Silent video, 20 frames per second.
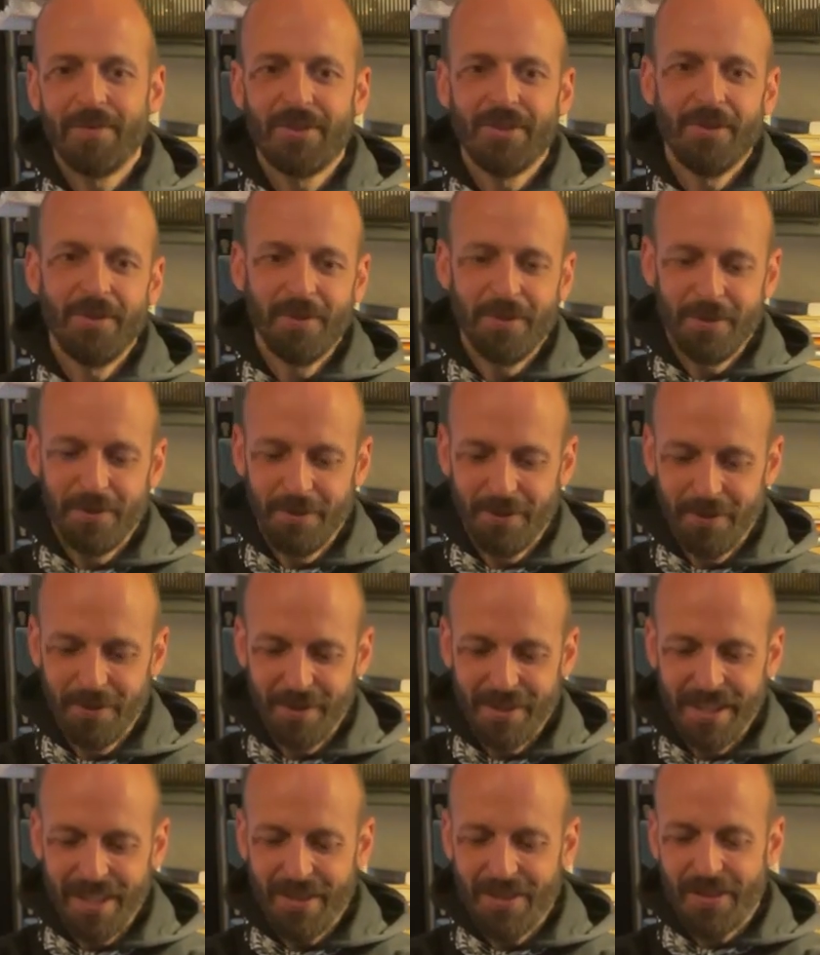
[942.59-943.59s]
So
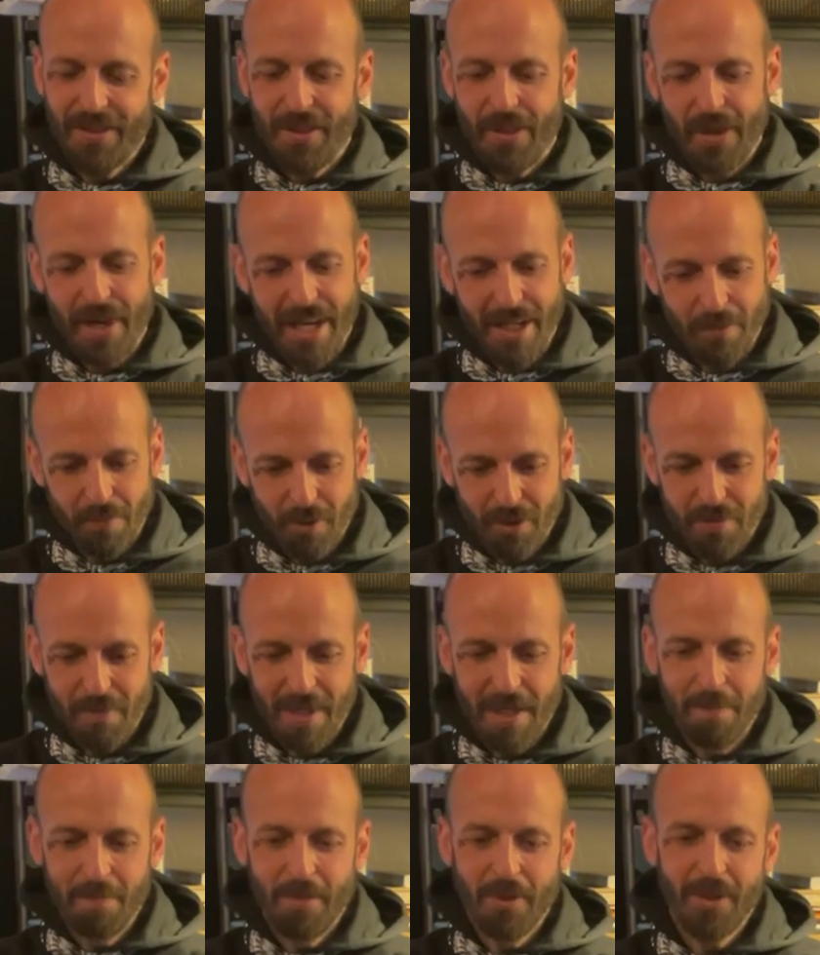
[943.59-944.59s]
the thread was very
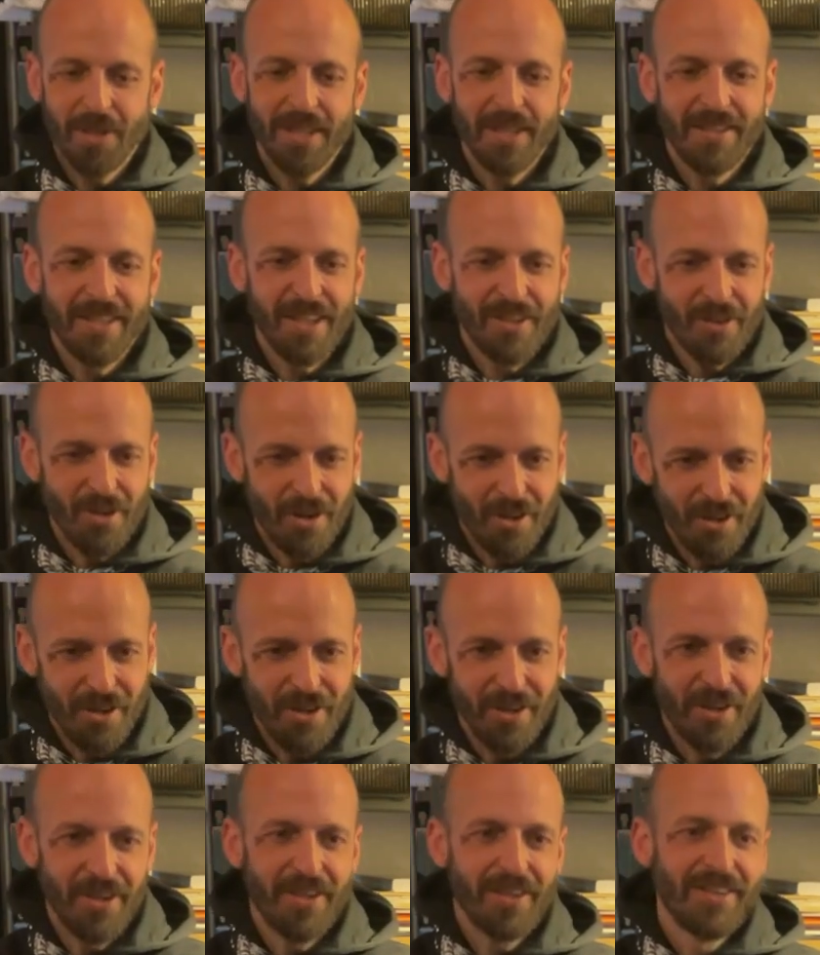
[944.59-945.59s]
important, the
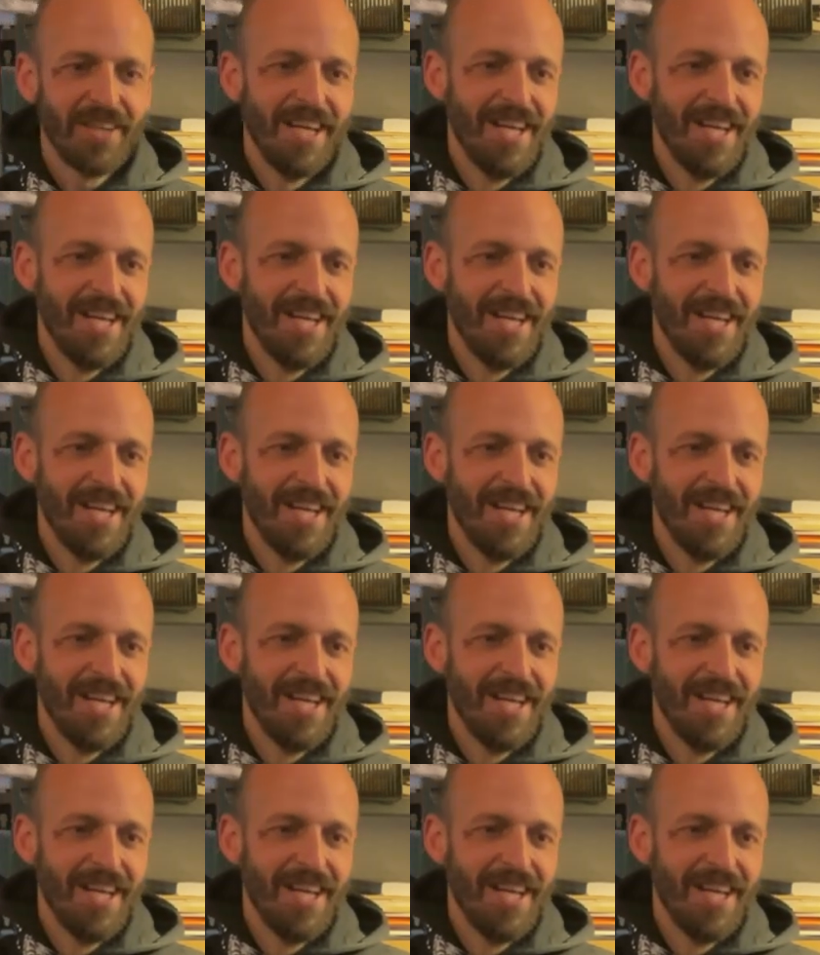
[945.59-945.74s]
colors.